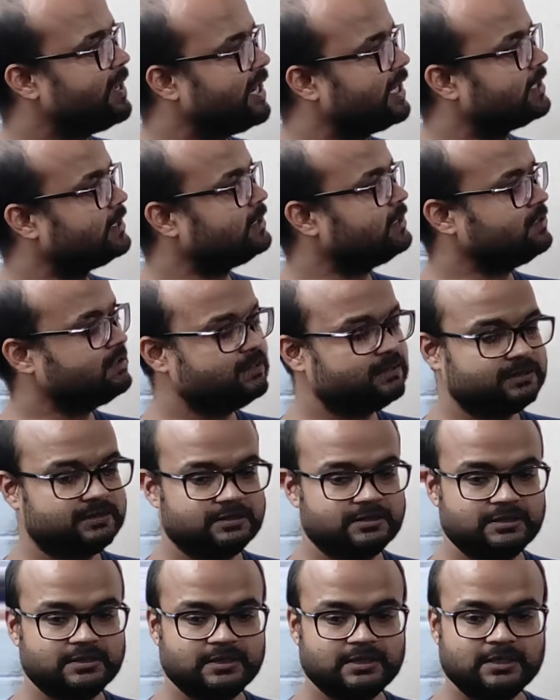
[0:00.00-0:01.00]
by
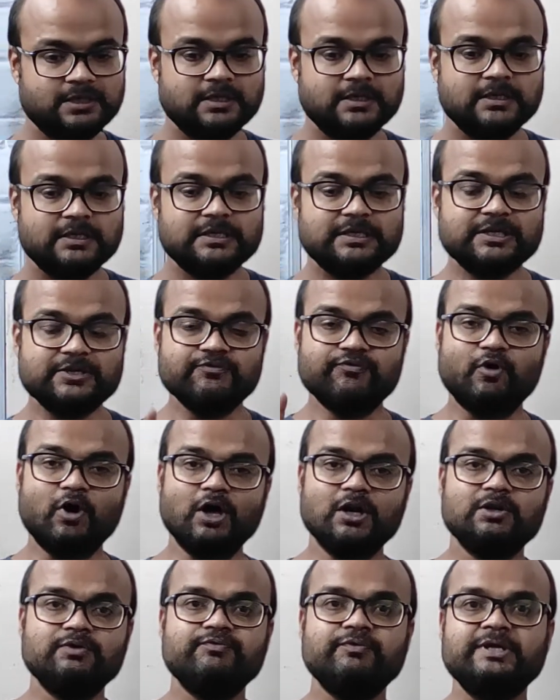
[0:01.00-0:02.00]

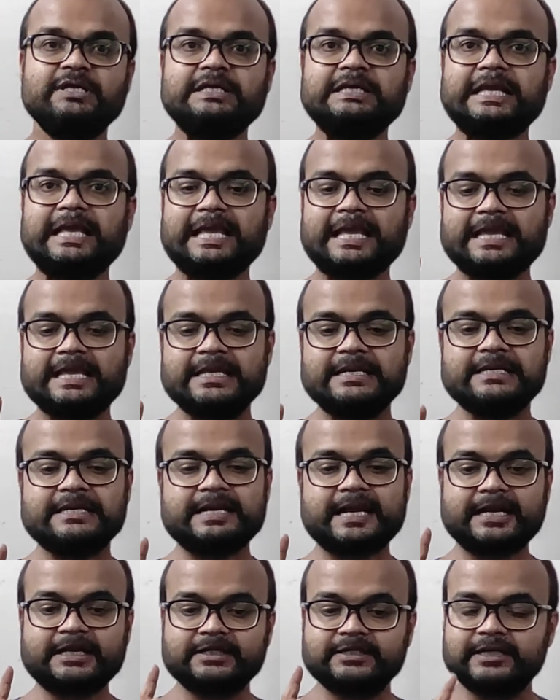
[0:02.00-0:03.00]
revolving a
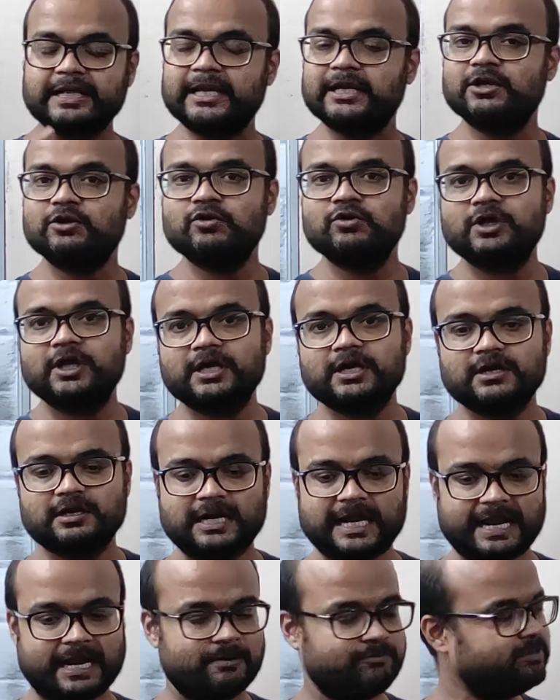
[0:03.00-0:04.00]
rectangular
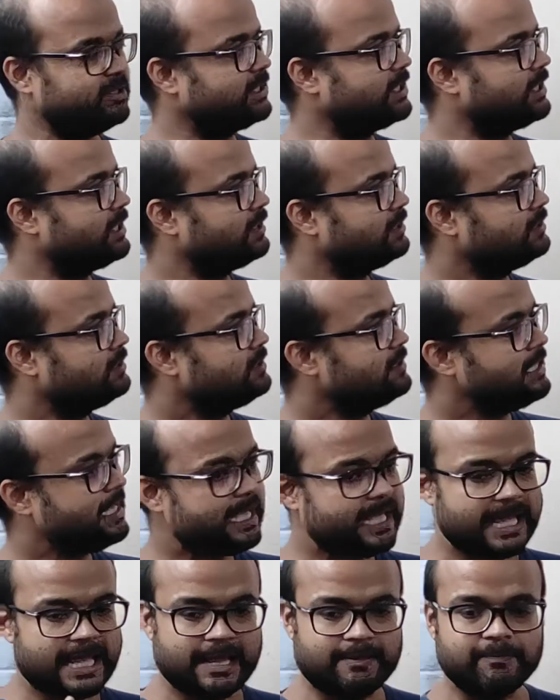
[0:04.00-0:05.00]
lamina
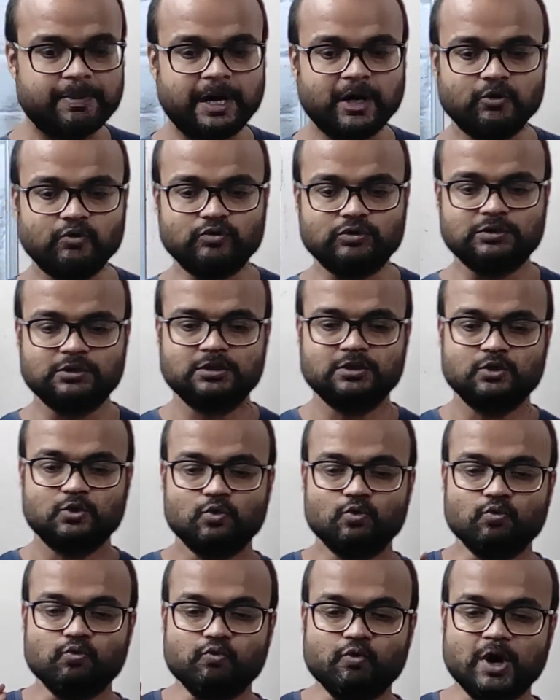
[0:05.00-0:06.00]
about
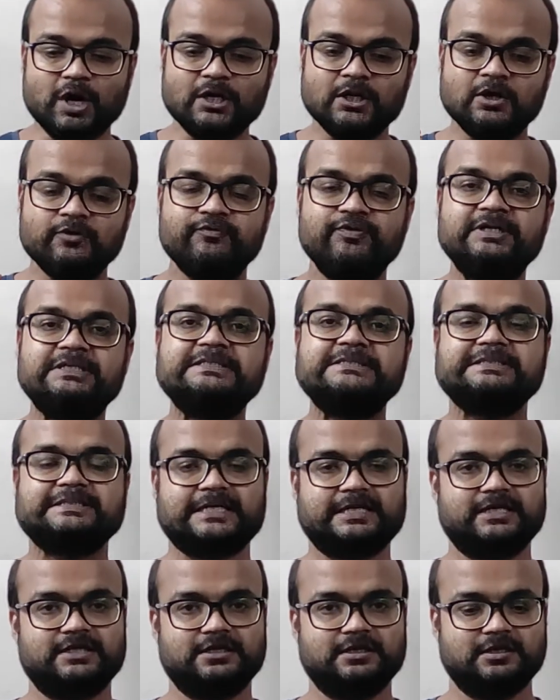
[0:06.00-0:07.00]
one of its
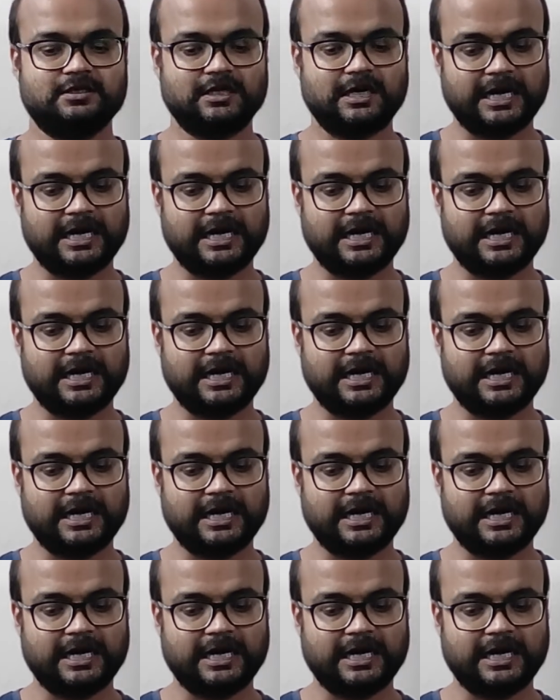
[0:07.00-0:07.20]
side,